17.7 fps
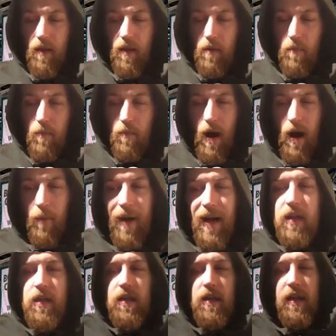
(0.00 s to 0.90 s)
But I'm
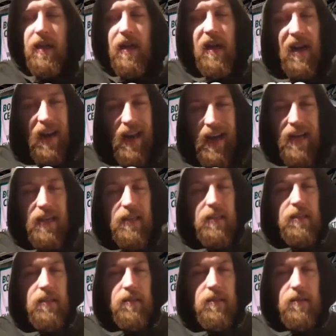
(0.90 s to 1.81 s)
actually glad,
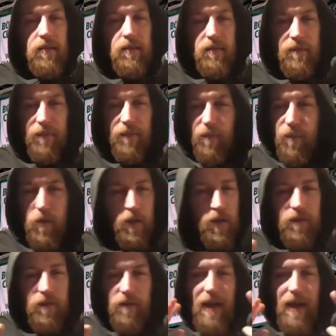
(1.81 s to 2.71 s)

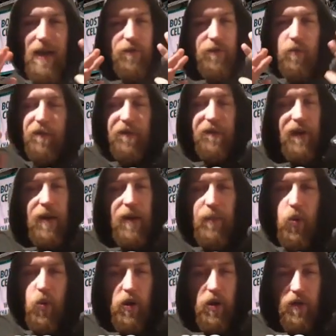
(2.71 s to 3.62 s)
just from a fan
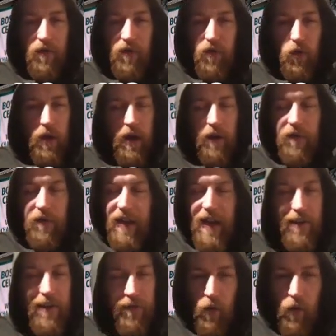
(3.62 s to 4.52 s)
point of view, and I think
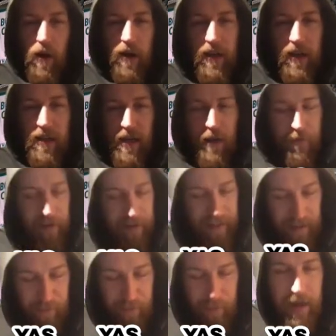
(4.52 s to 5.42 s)
everyone is. I think
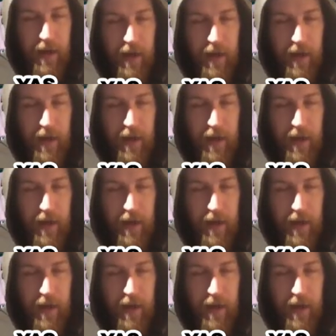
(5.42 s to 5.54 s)
it's better